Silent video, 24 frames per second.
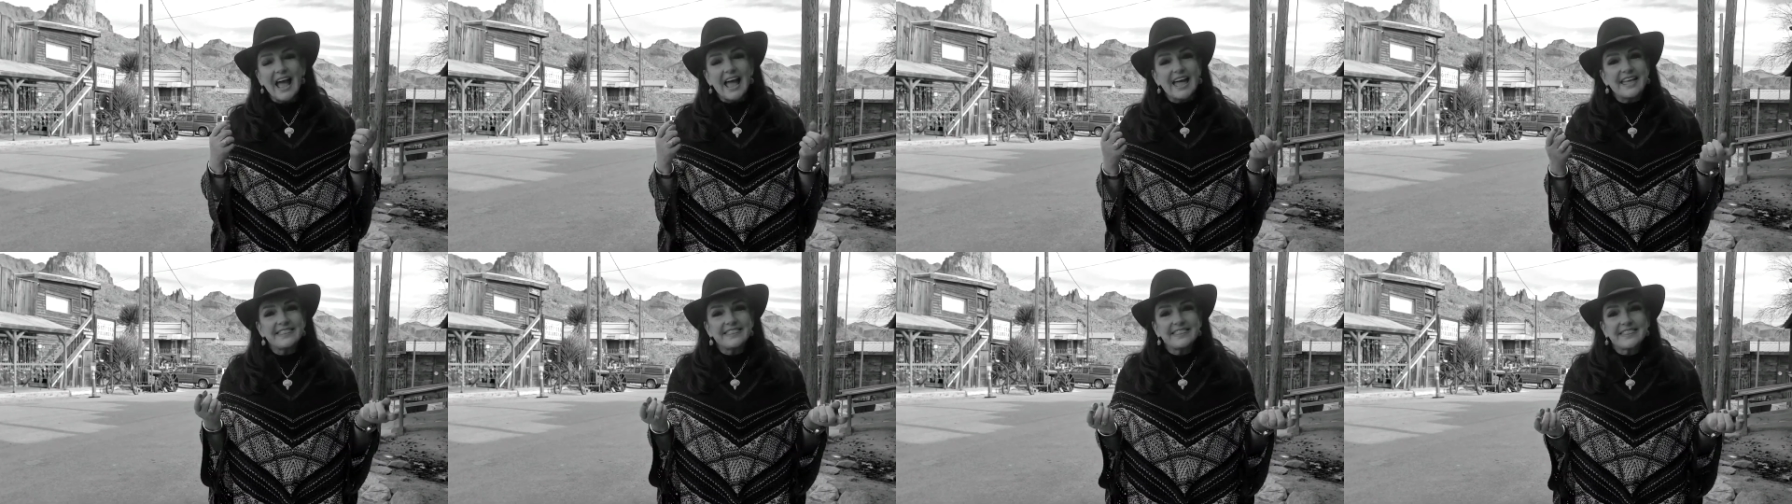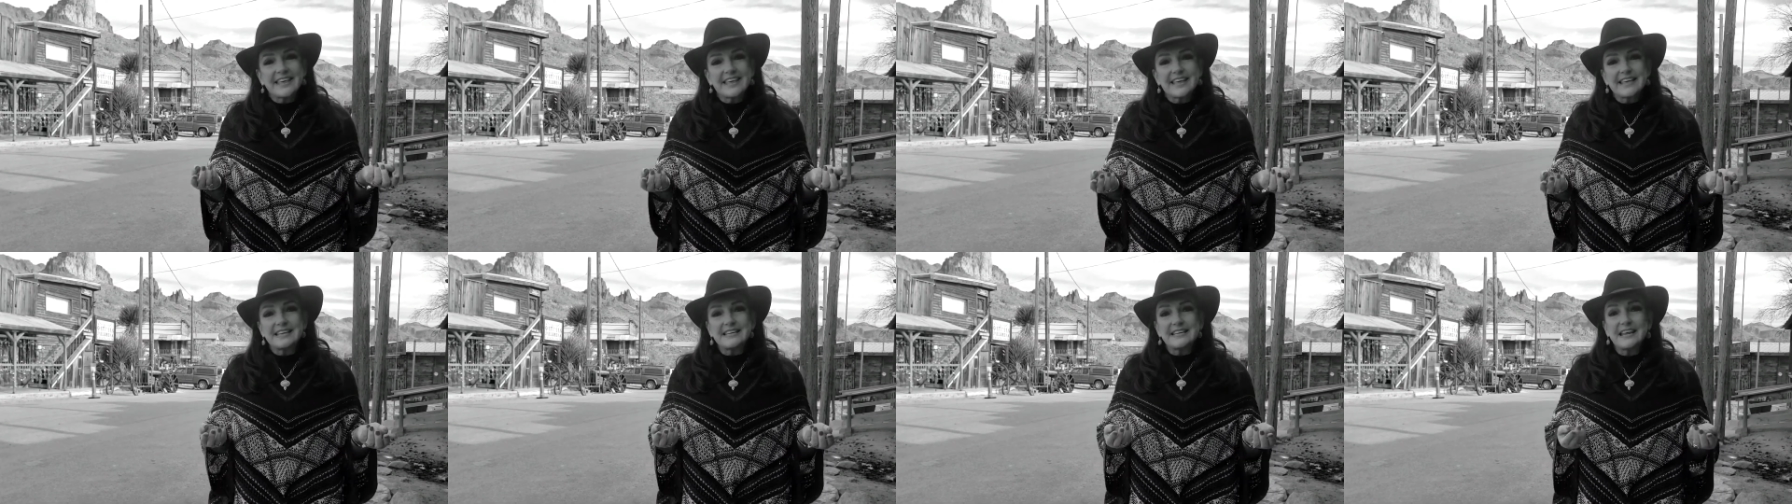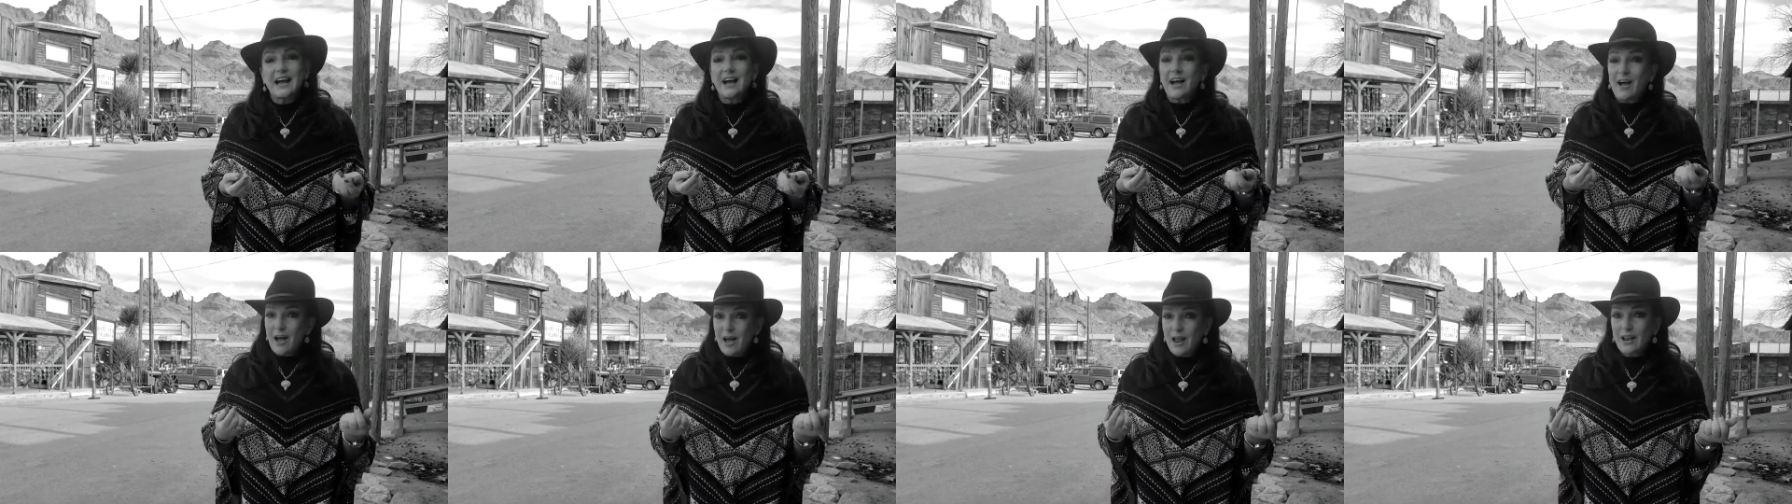And then
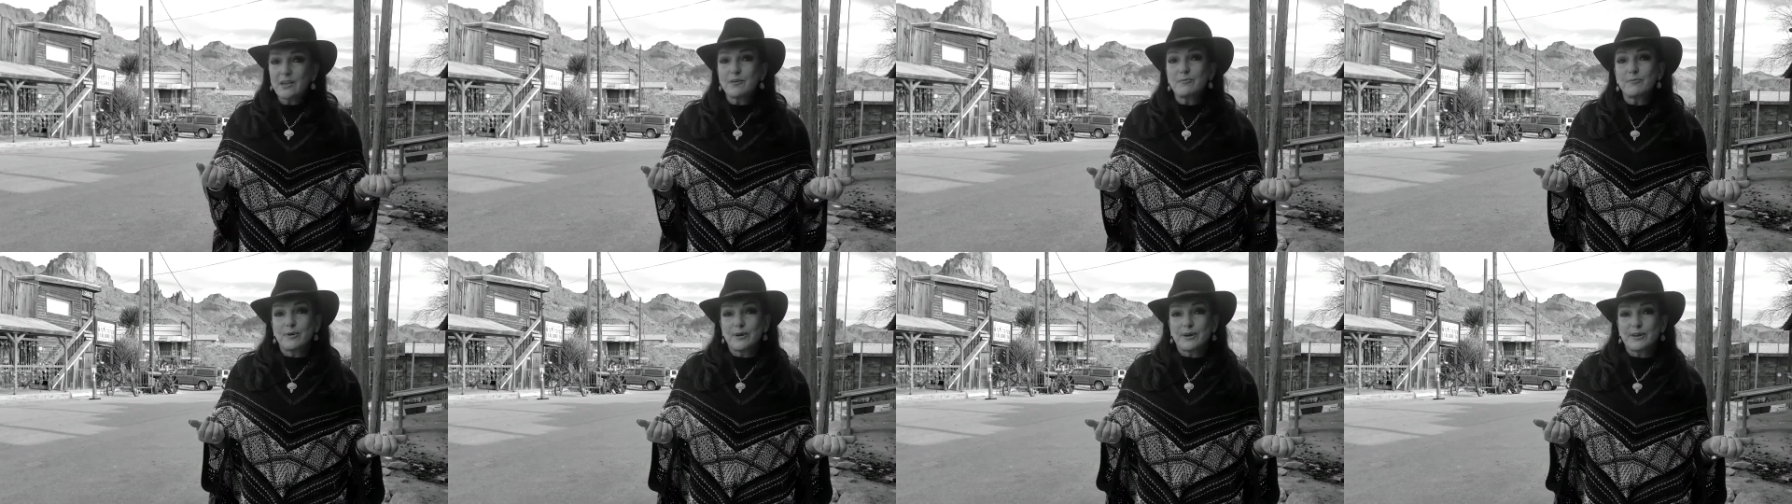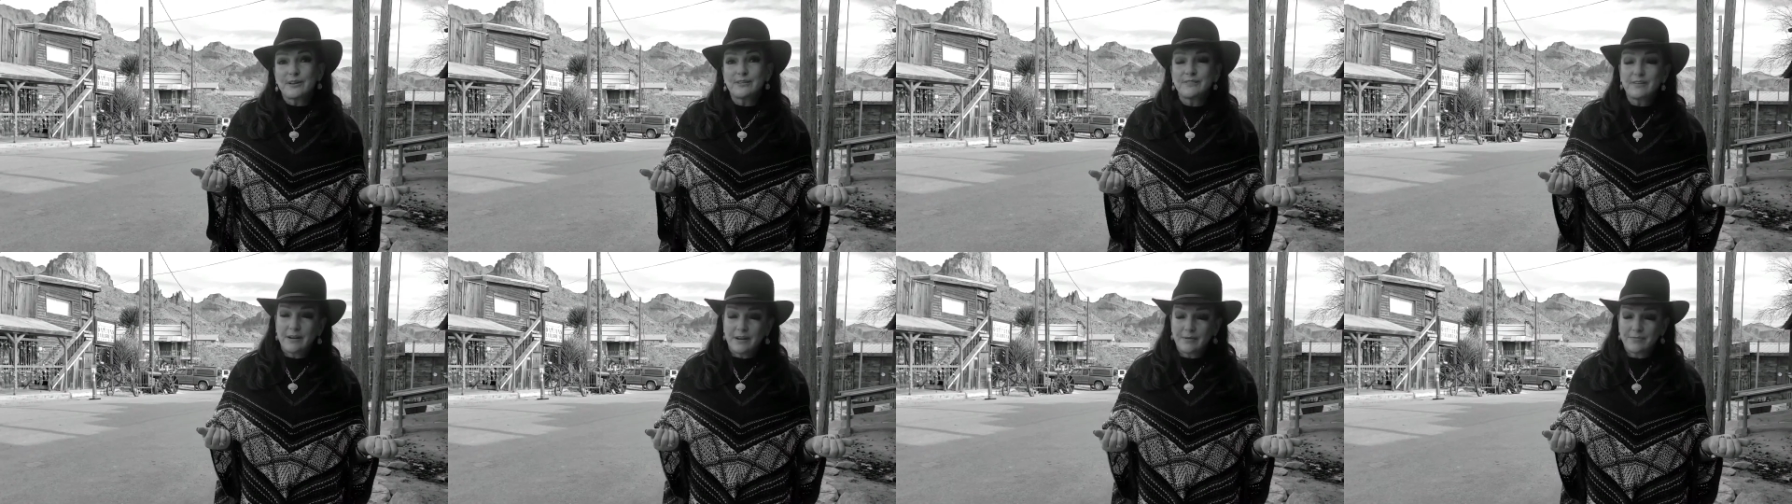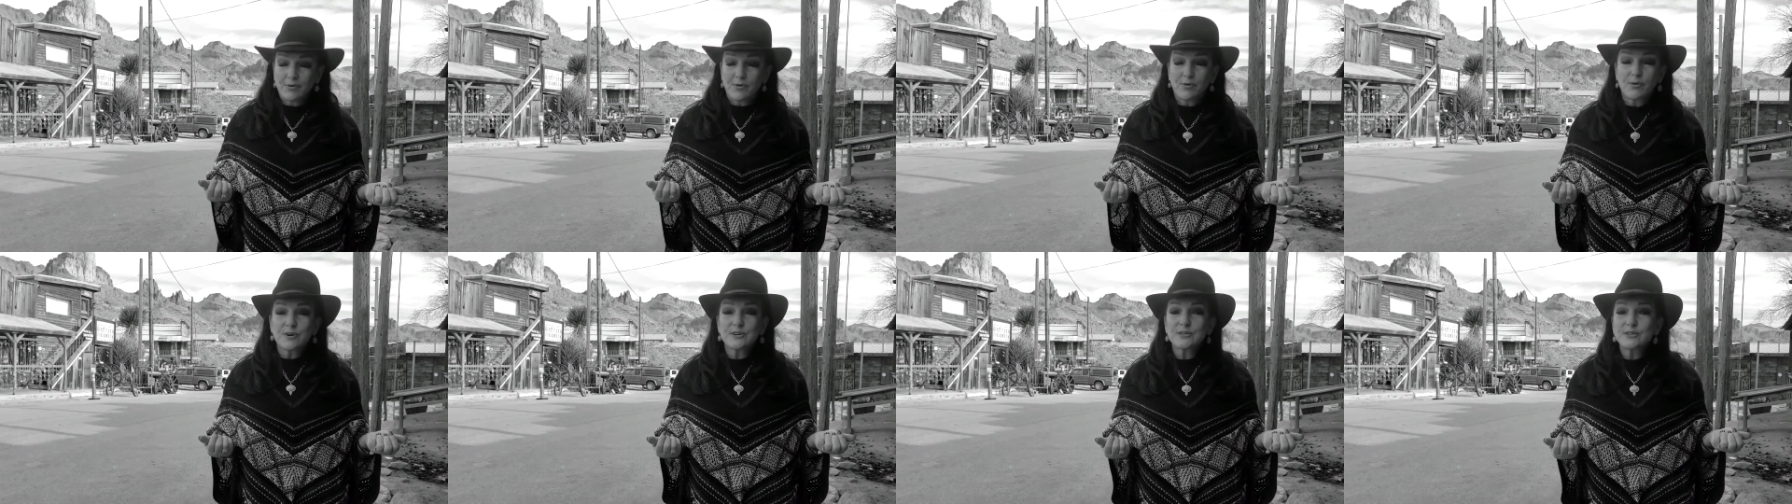Hollywood,
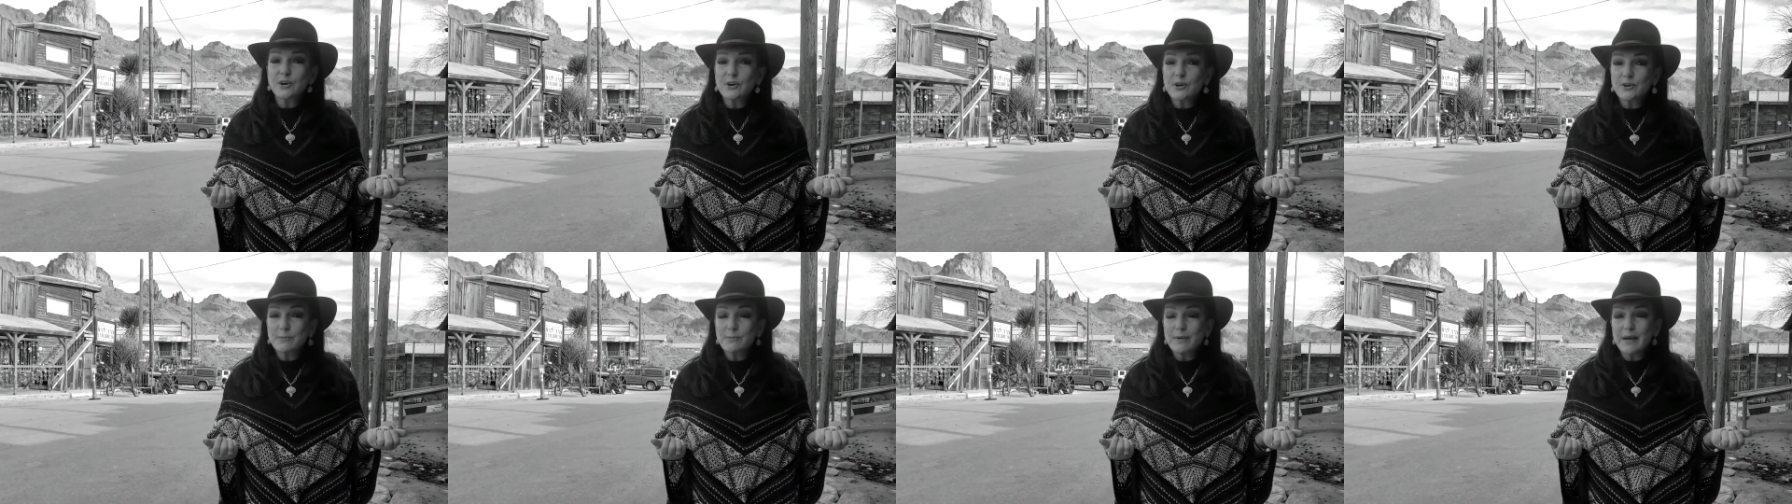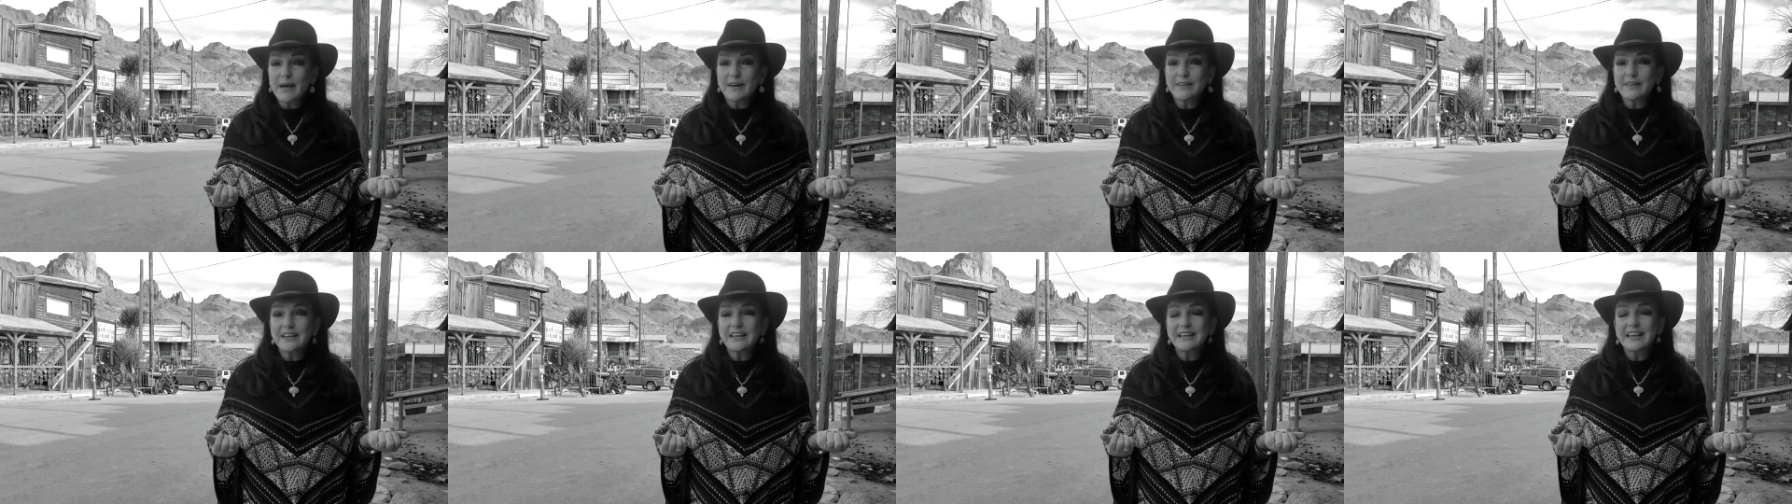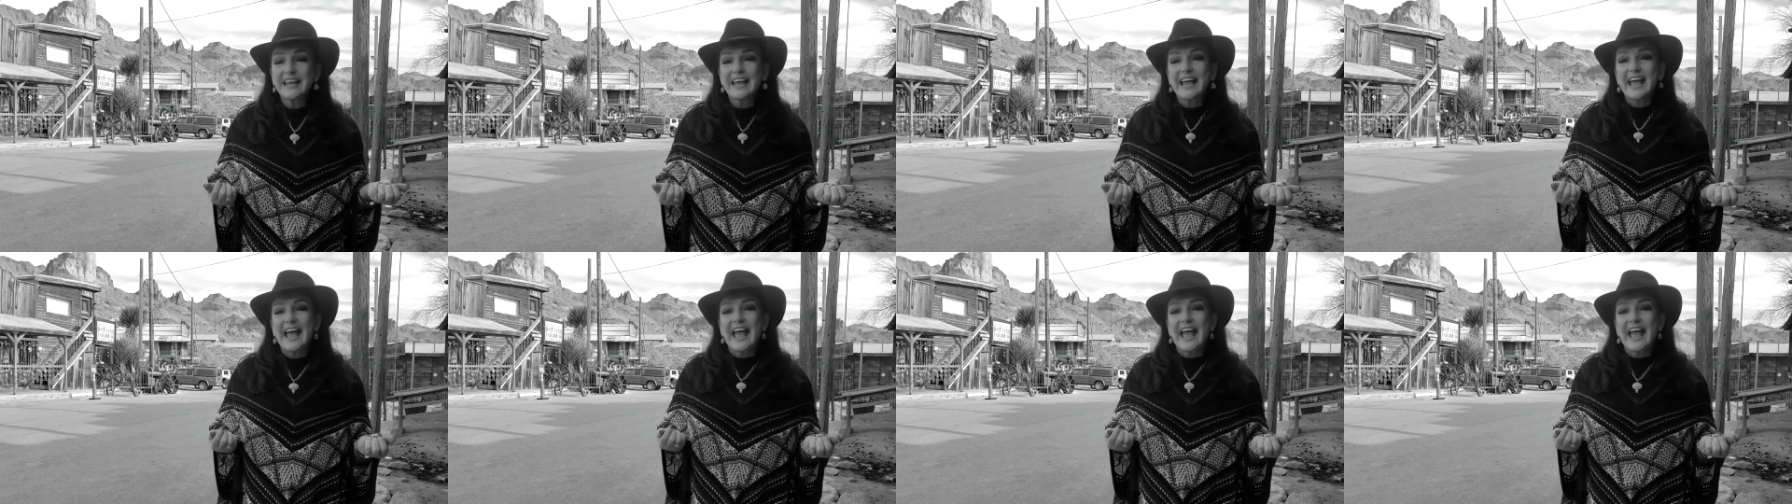of course, heard about it,